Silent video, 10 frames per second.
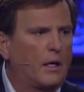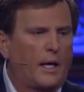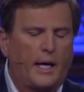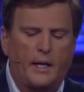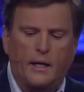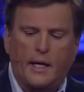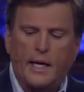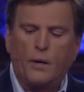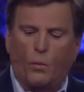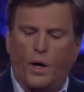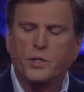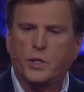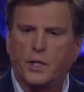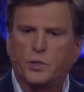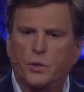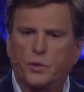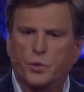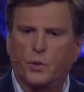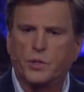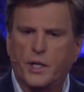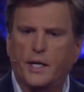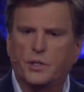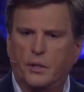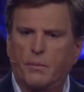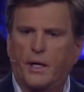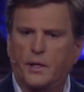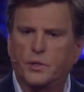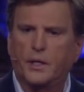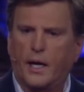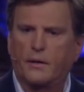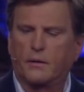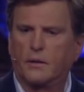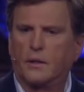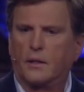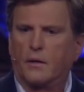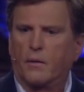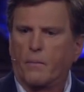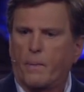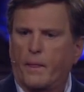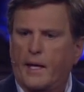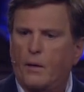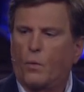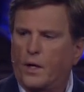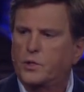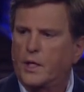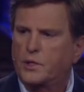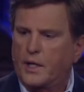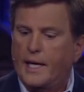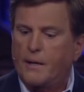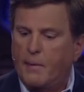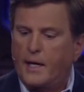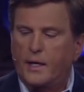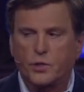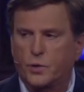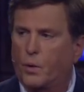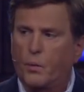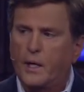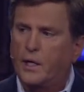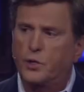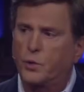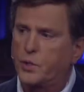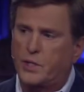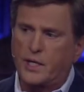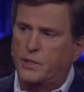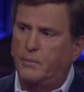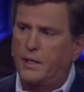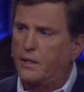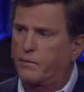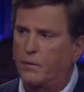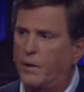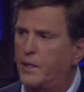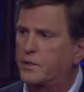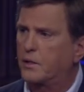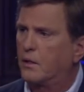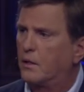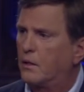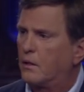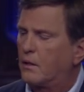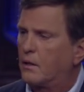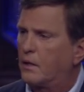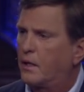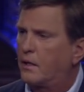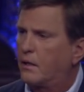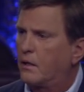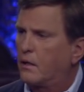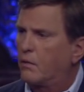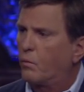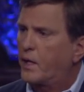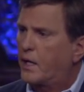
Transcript: And He wants us to enjoy sex and marriage together. He wants us, and He made us to where we can enjoy sex in many different ways. That we